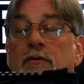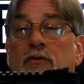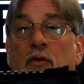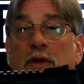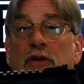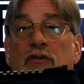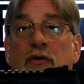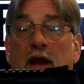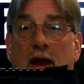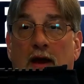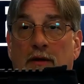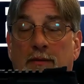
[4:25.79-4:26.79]
.22
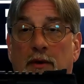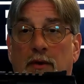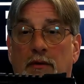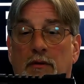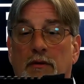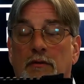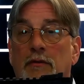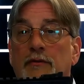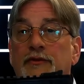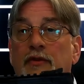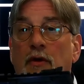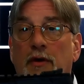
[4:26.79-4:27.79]
caliber
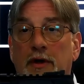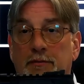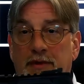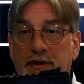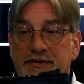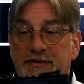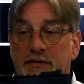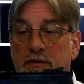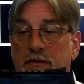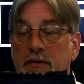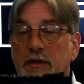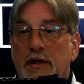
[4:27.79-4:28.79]
target pistol.
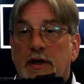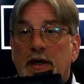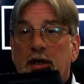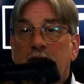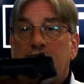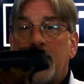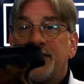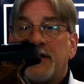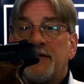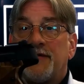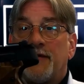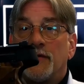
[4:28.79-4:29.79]
It has a
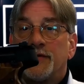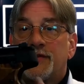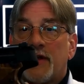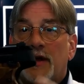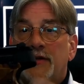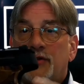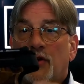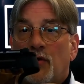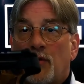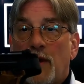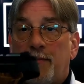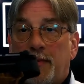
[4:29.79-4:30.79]
full-size
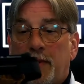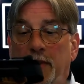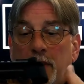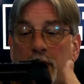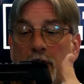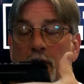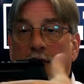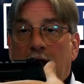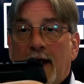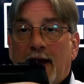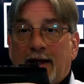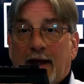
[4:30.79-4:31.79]
grip.
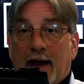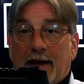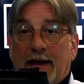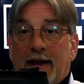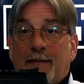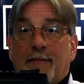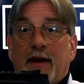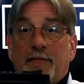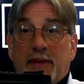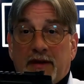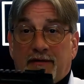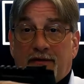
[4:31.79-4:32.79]
Okay, I can get my
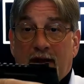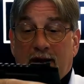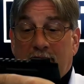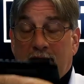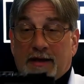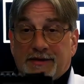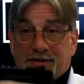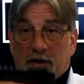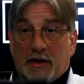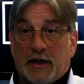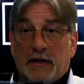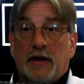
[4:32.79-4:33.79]
big fat hands
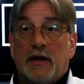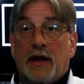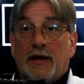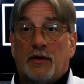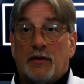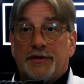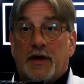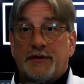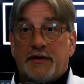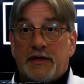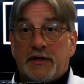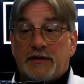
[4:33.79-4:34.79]
on it and hold on
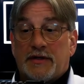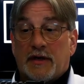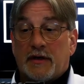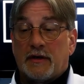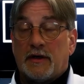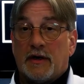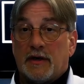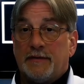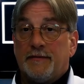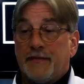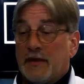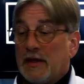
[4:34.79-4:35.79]
to the entire gun.